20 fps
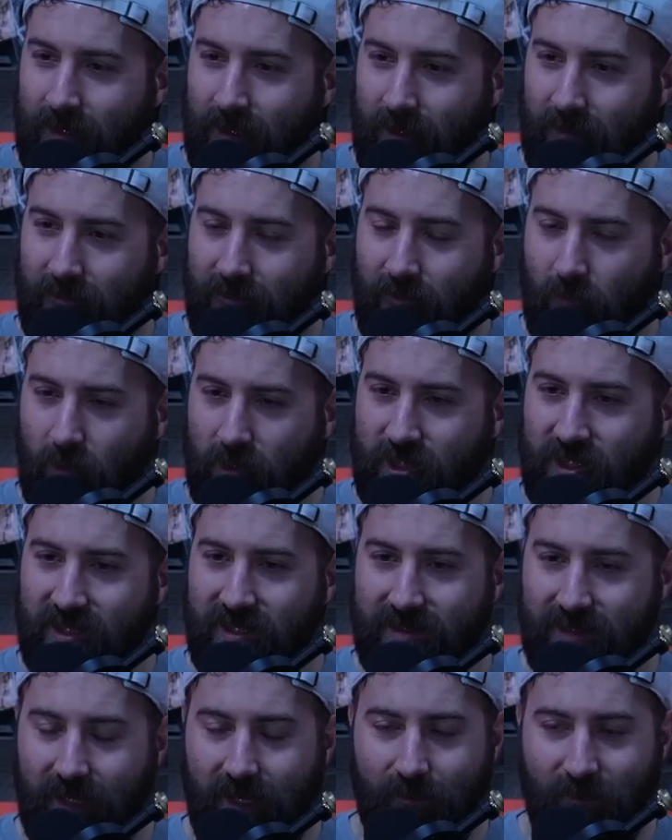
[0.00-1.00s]

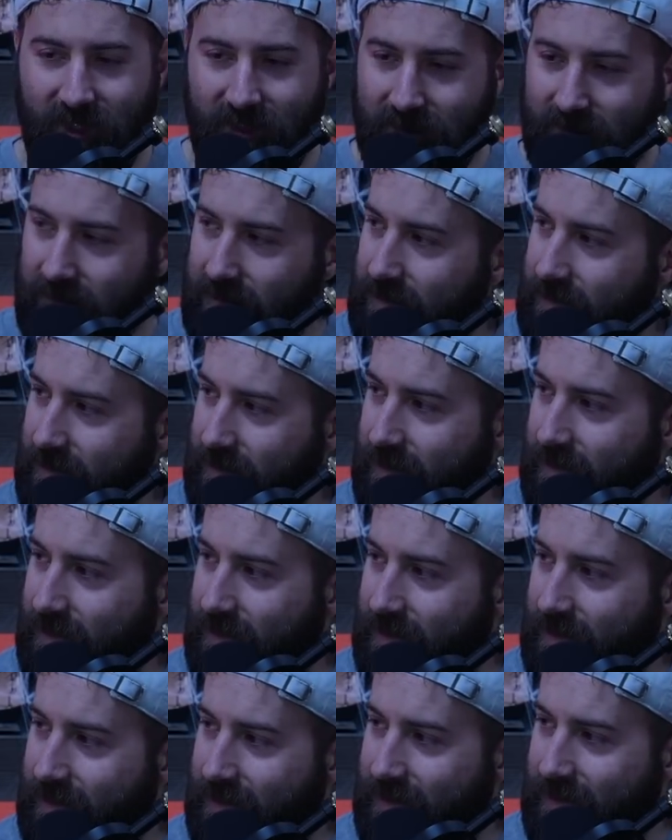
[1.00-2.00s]
Unfortunate timing
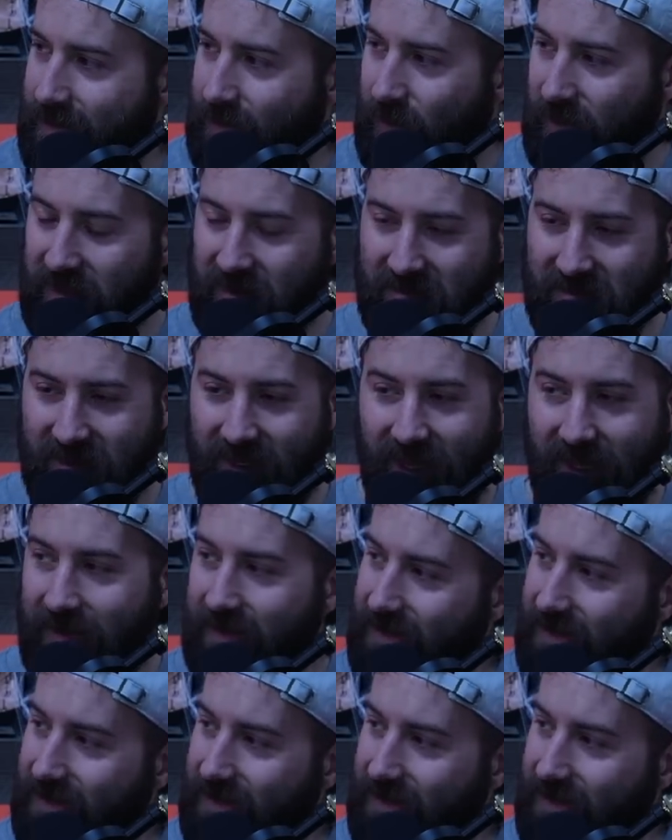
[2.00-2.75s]
with the set.